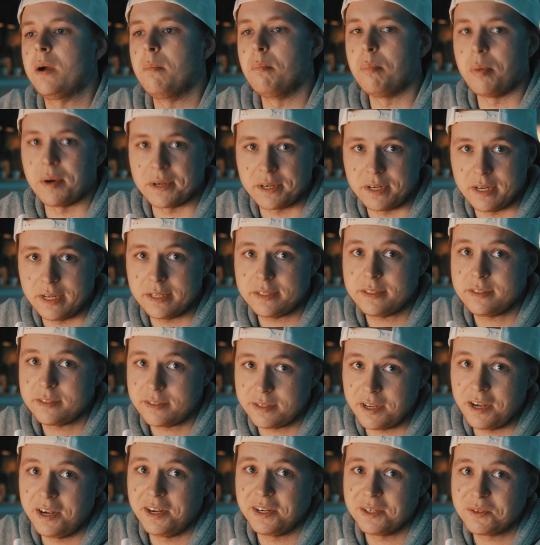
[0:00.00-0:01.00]
but let's
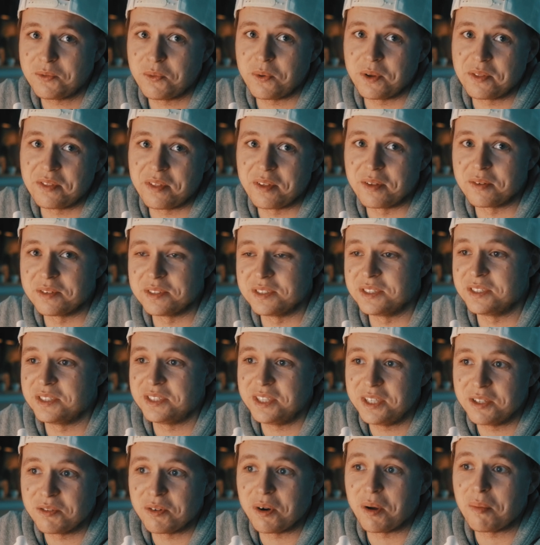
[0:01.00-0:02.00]
start with the
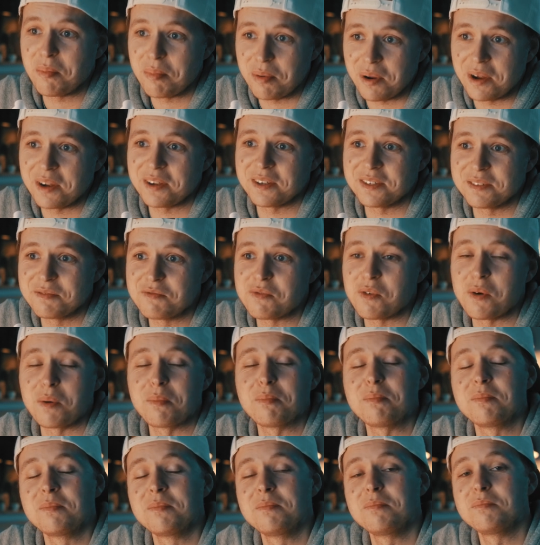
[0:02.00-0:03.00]
ZRAW plugin for
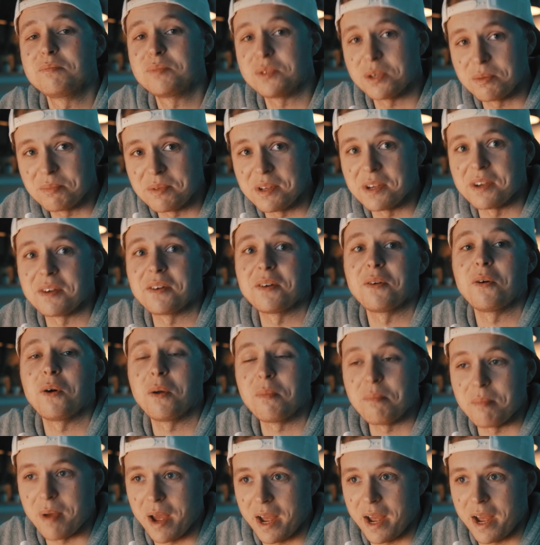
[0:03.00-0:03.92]
Premiere on